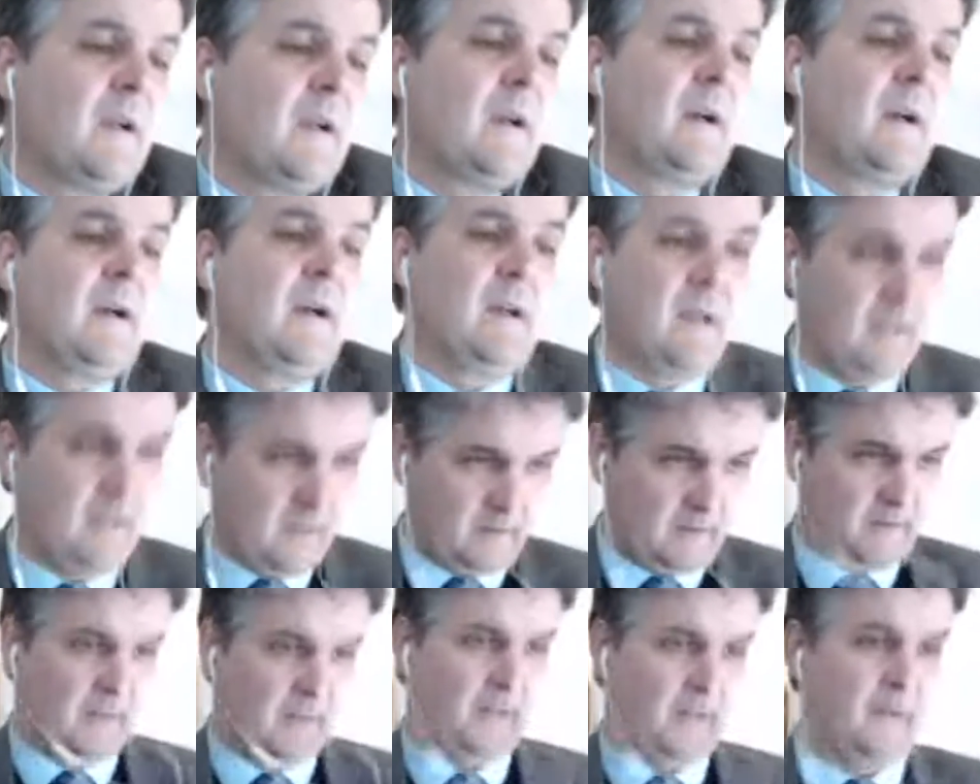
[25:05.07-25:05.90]

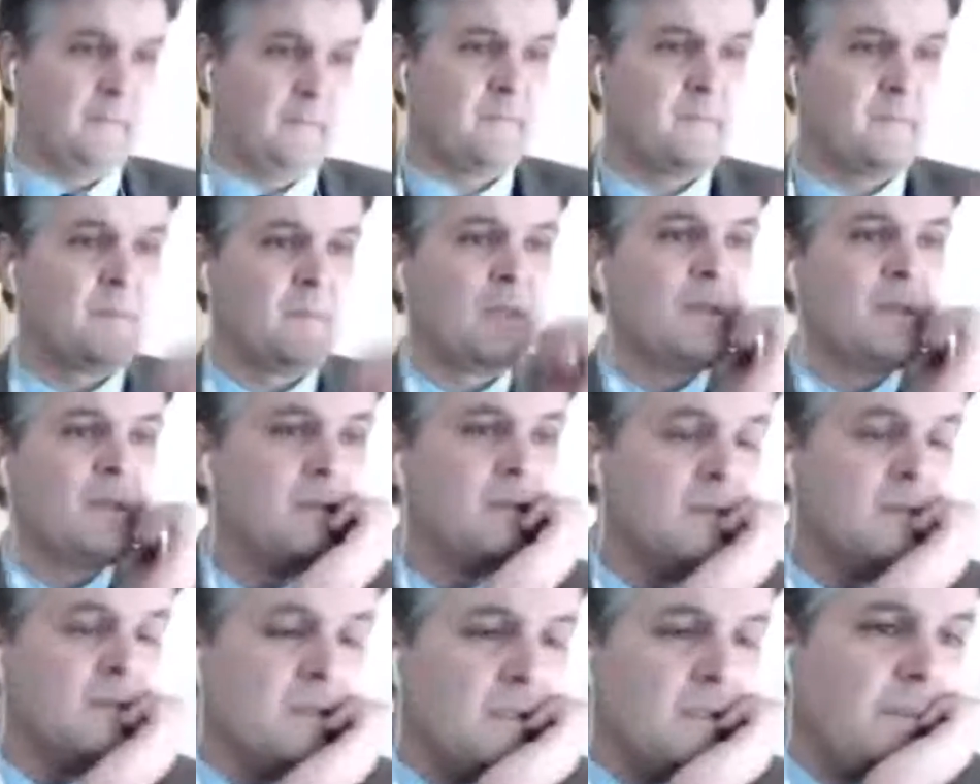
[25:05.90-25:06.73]
Okay.
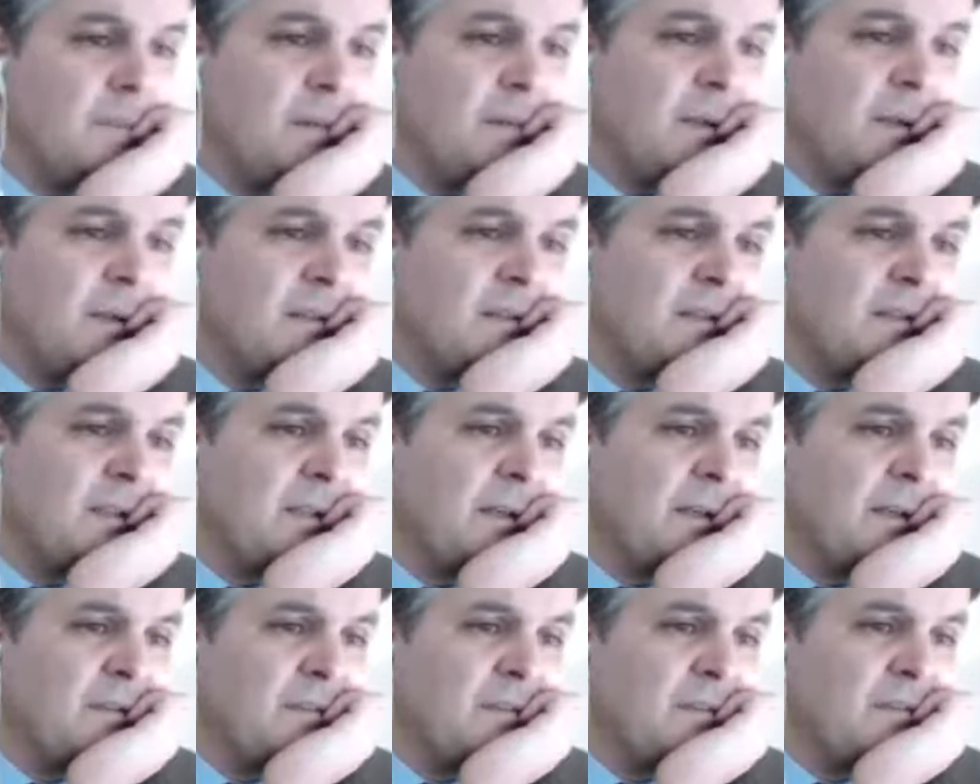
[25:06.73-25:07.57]
See appendix A
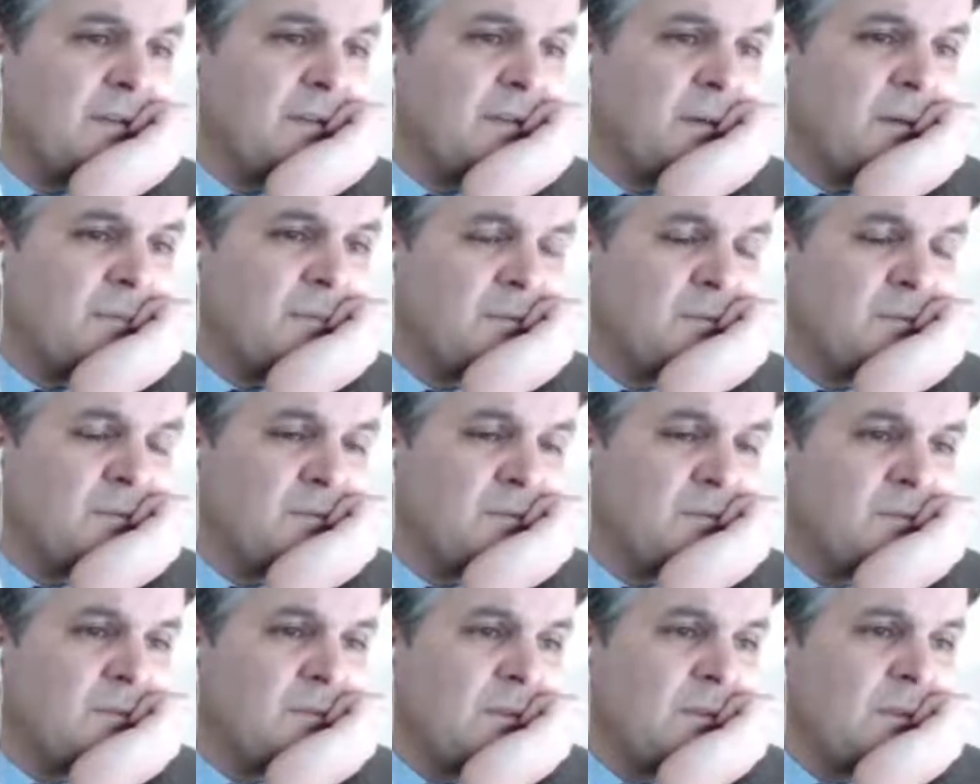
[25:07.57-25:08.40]
in the form.
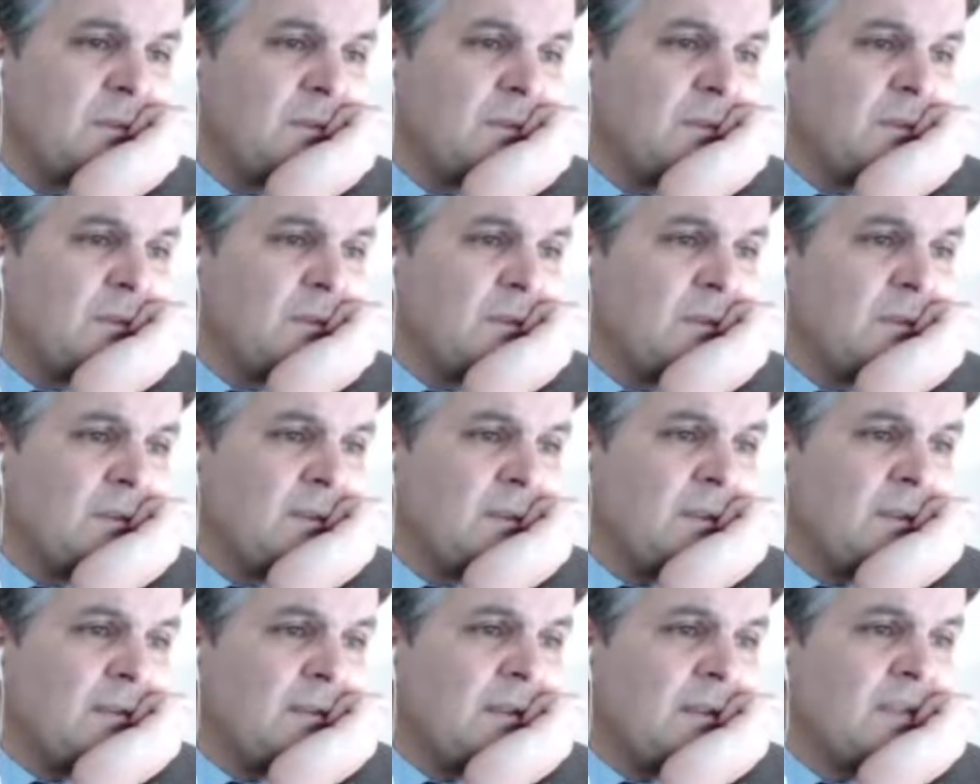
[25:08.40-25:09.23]

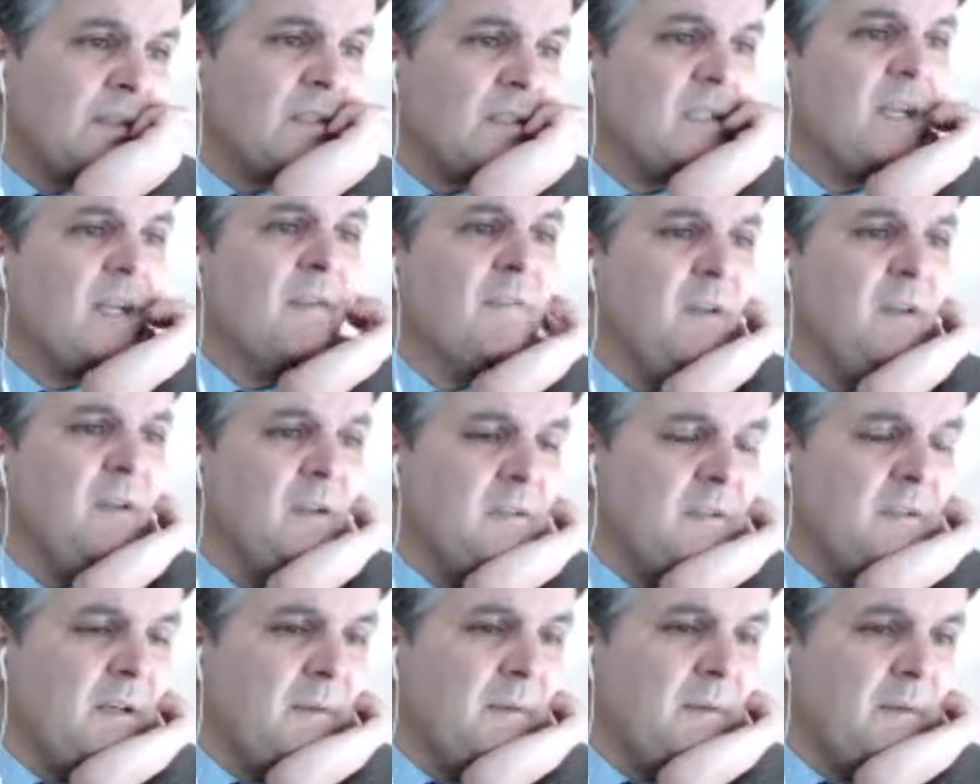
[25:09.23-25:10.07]
Attach it off your survey if
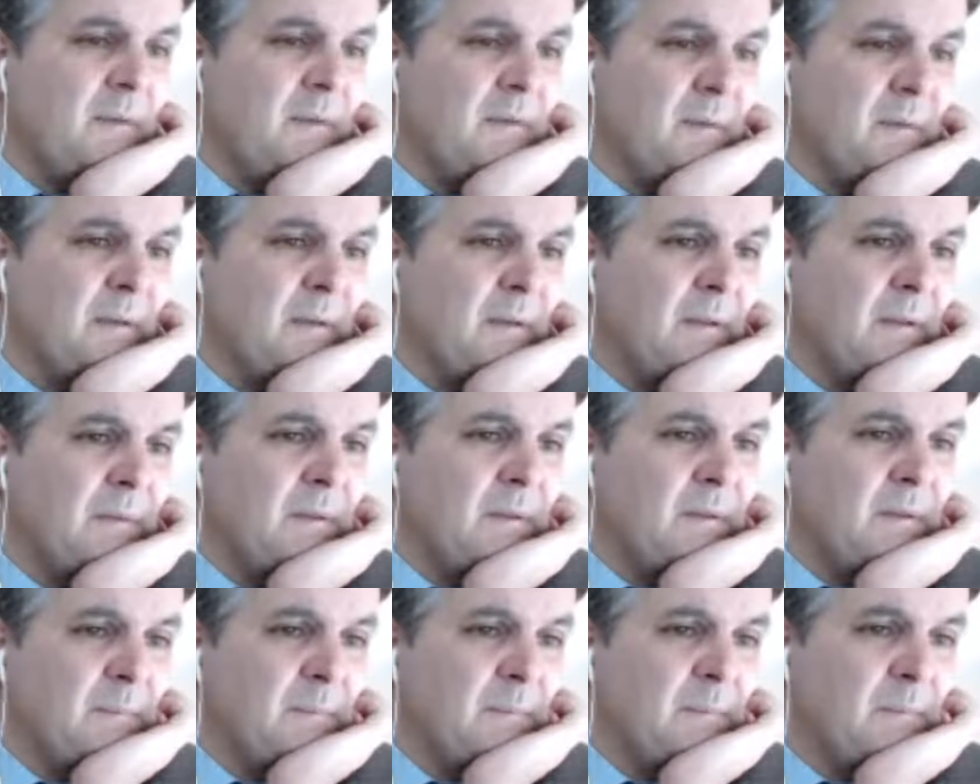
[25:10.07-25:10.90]
you're going with the
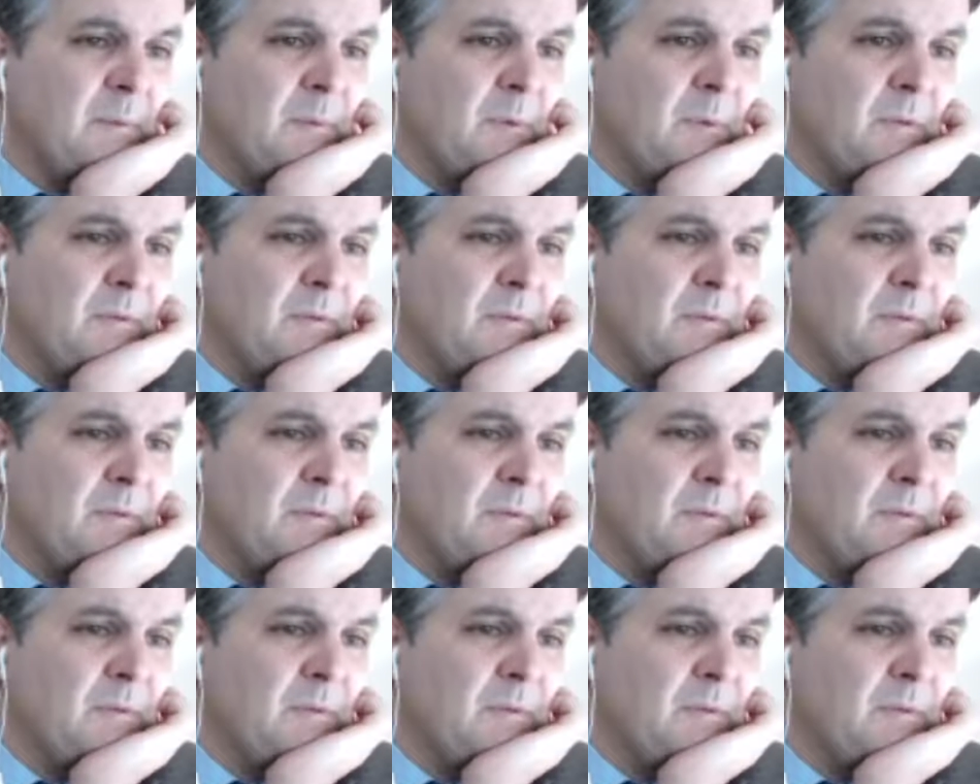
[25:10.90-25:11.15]
proposal.